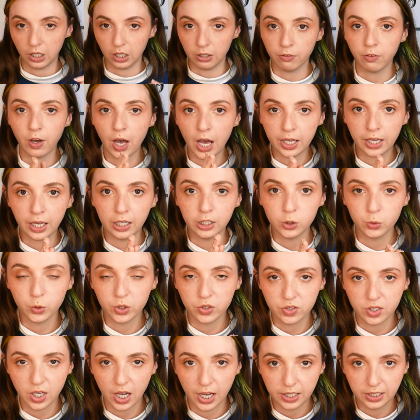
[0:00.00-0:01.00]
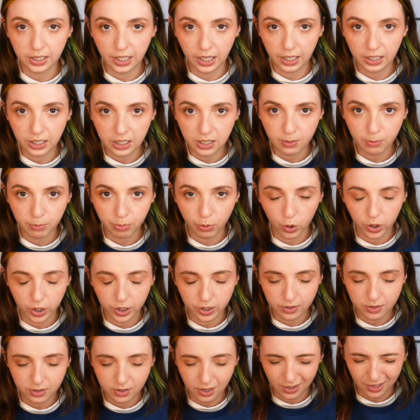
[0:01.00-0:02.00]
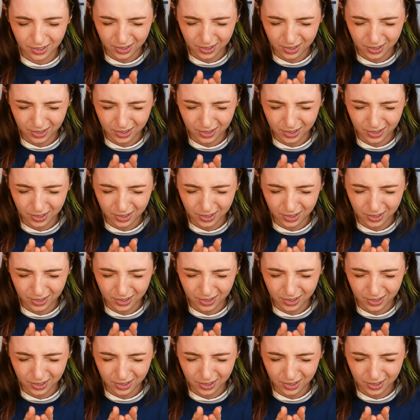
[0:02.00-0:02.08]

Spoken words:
If I had to assign any importance to